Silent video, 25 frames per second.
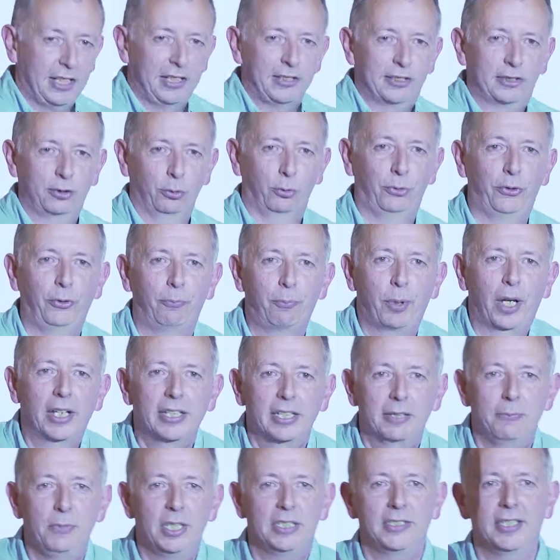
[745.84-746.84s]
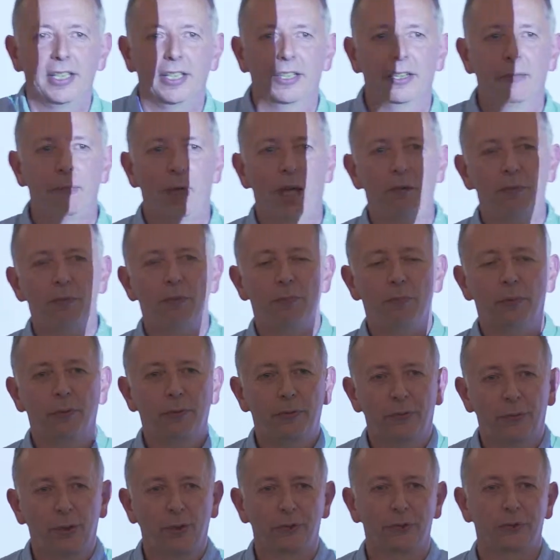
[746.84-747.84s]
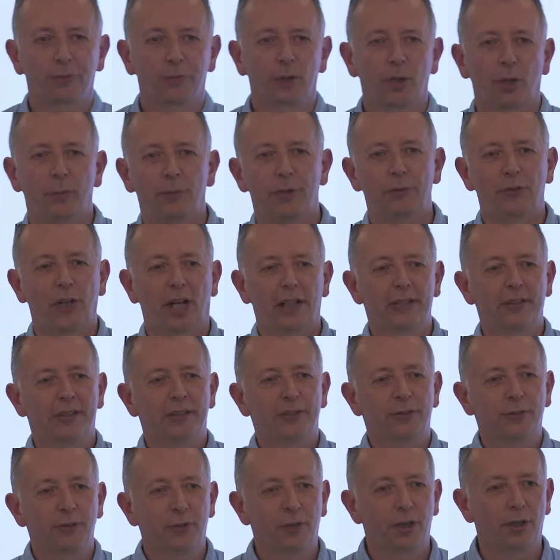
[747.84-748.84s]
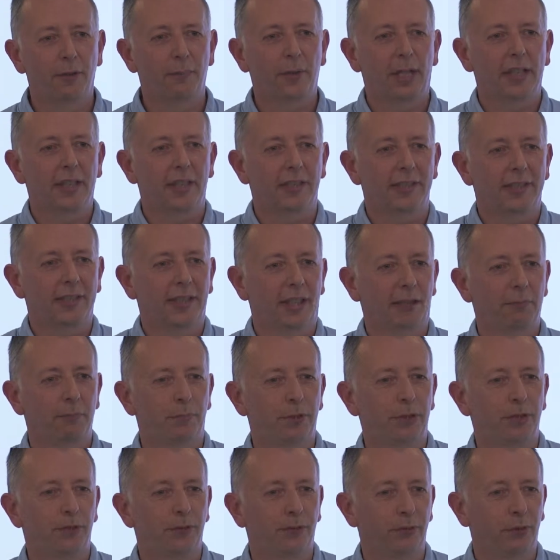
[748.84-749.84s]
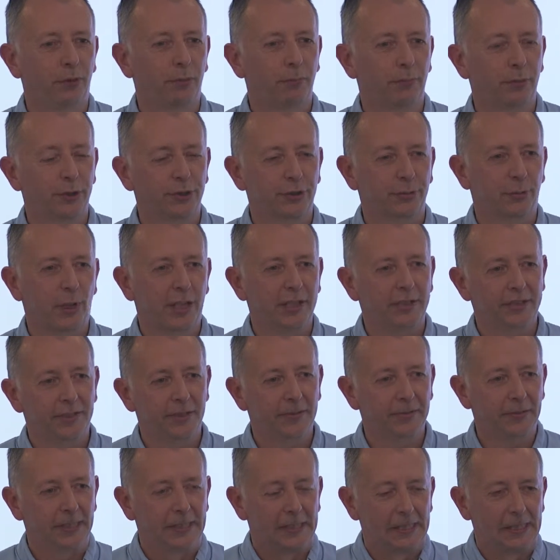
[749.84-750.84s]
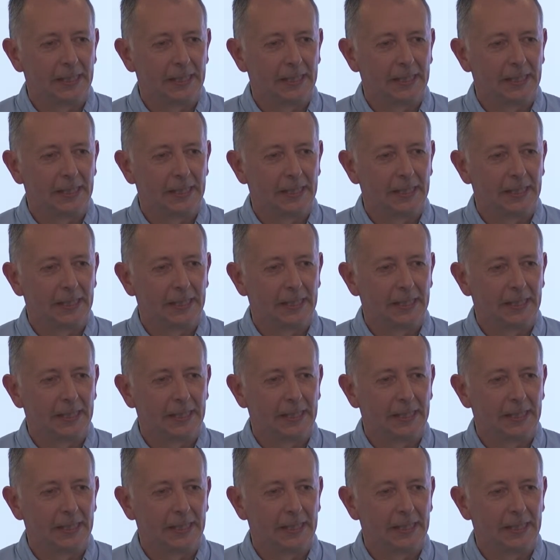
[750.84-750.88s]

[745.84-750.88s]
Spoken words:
sort of by committee at the moment, but we've got some copywriters who are going to make it sound beautiful and persuasive.